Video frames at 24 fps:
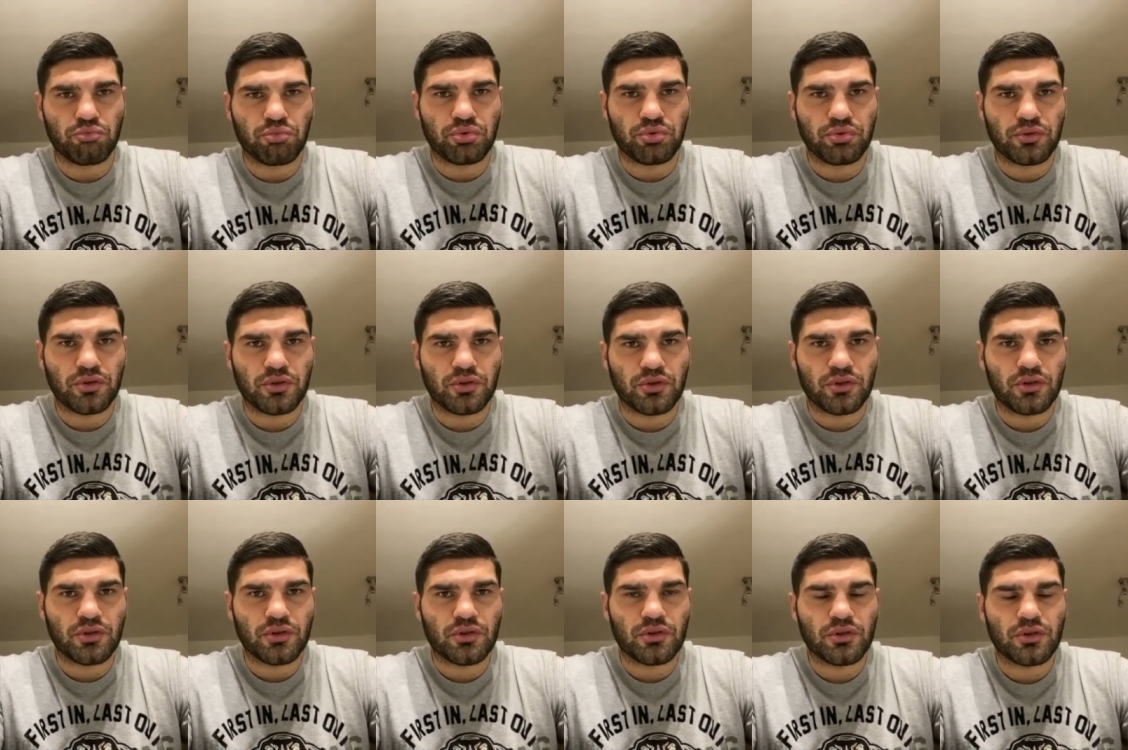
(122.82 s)
uh,
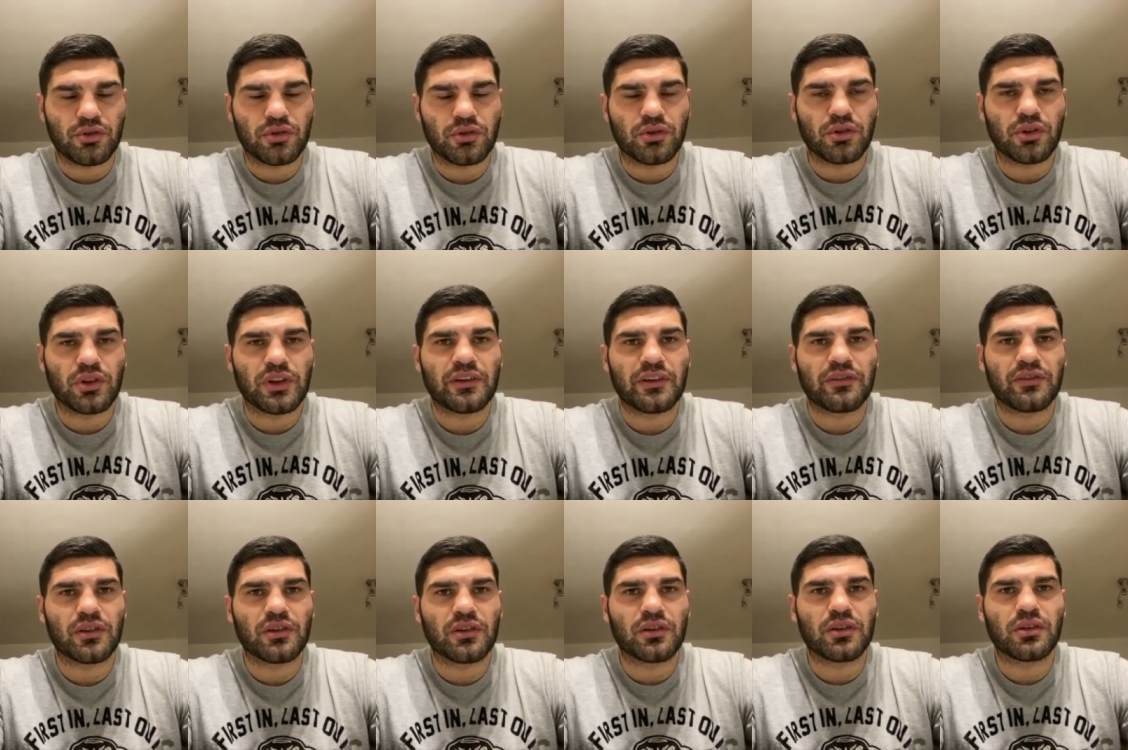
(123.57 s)

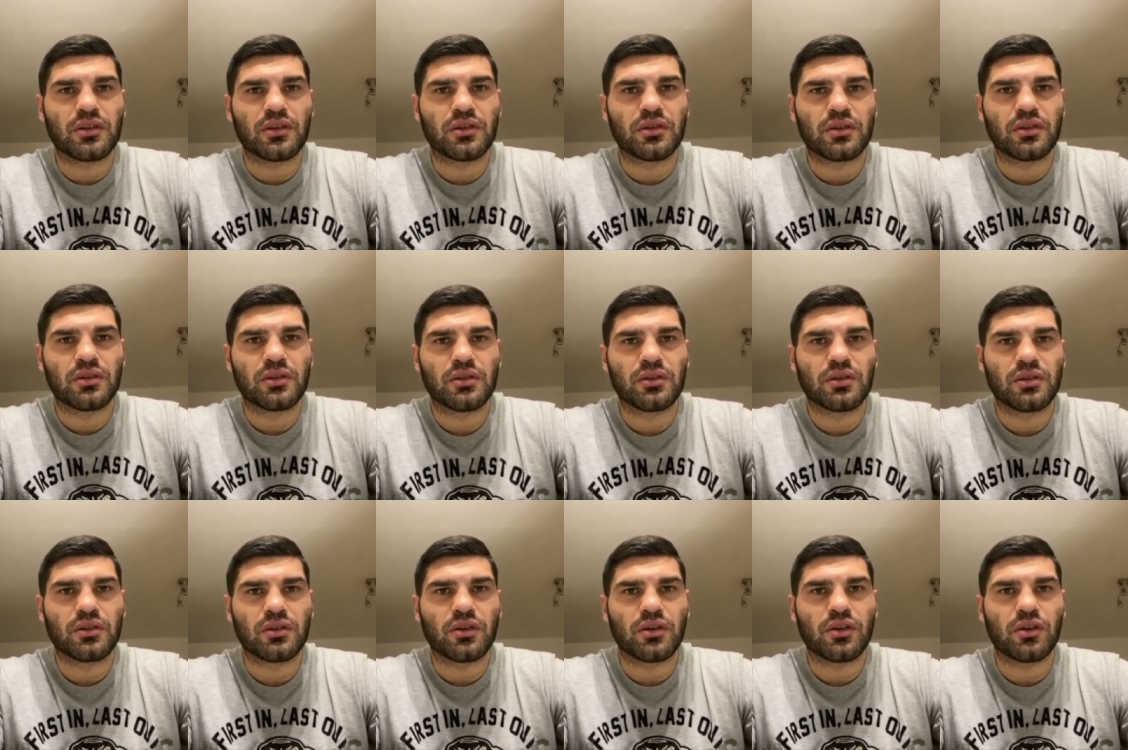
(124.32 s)
level
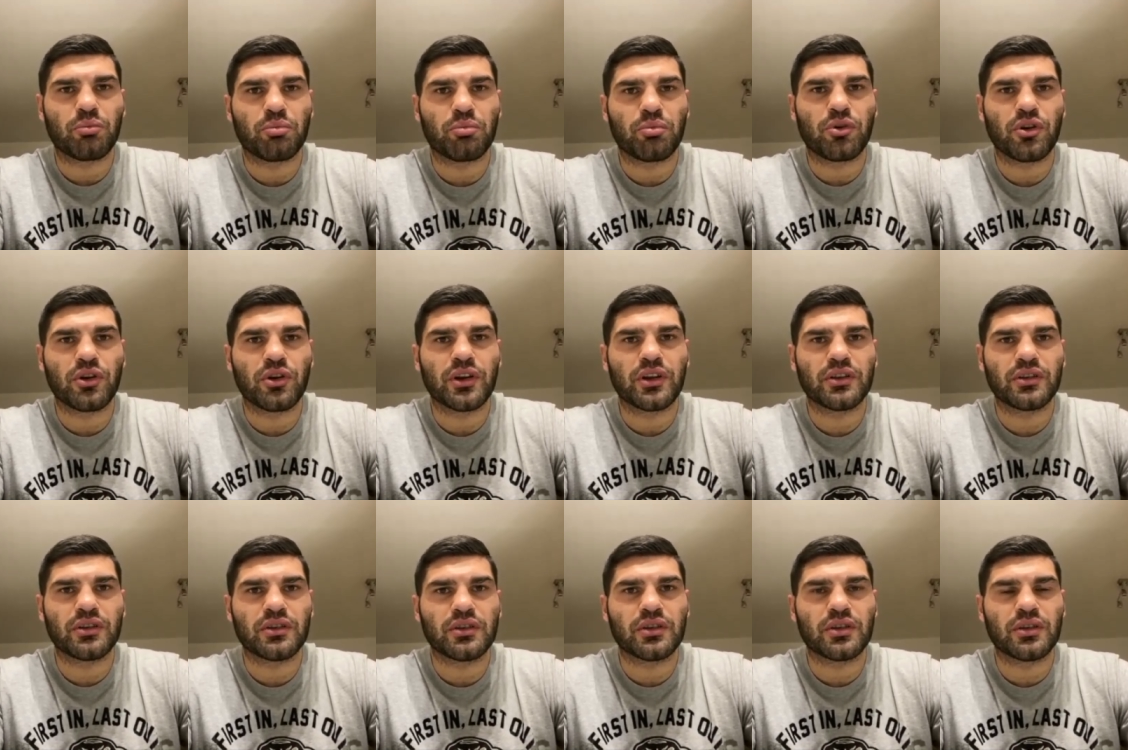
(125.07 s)

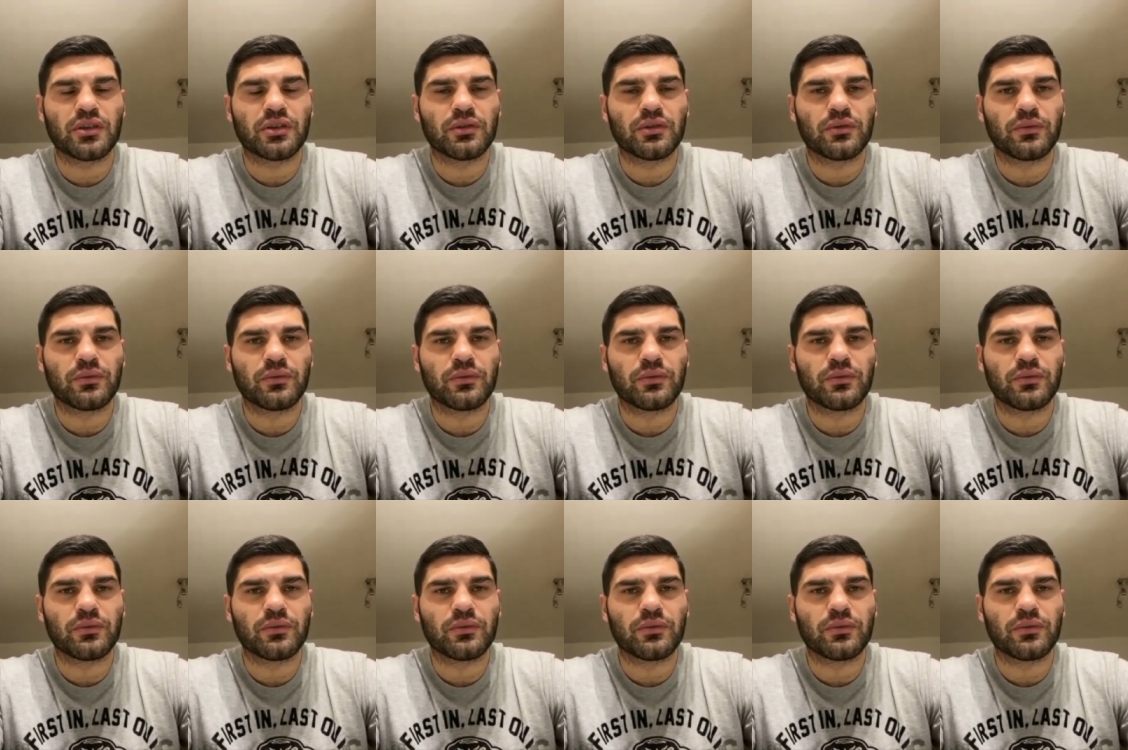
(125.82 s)
opponent,